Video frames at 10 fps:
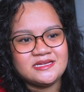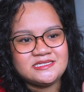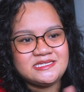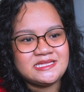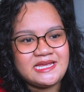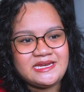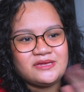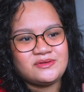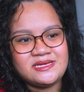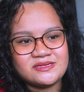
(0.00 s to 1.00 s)
she's a lady
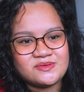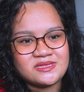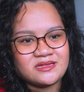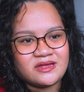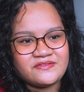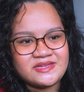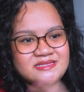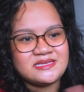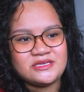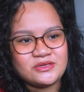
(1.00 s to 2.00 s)
who deals with a lot of
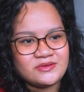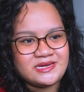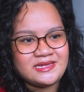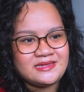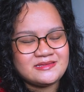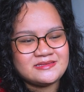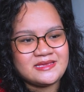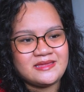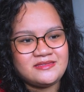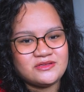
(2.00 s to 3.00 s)
insecurities
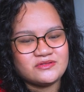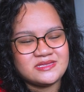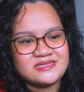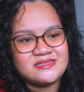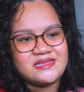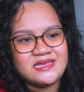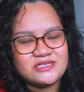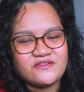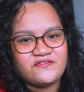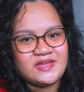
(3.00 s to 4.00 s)
and, you know, this need
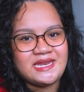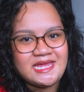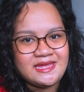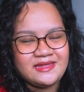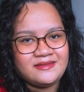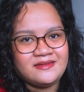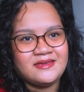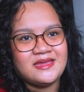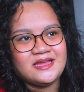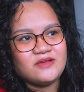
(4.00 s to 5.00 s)
to fit in,
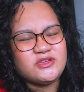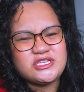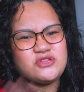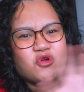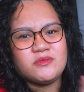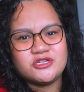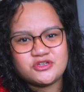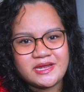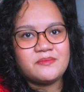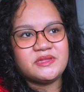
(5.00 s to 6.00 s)
which is a normal trait.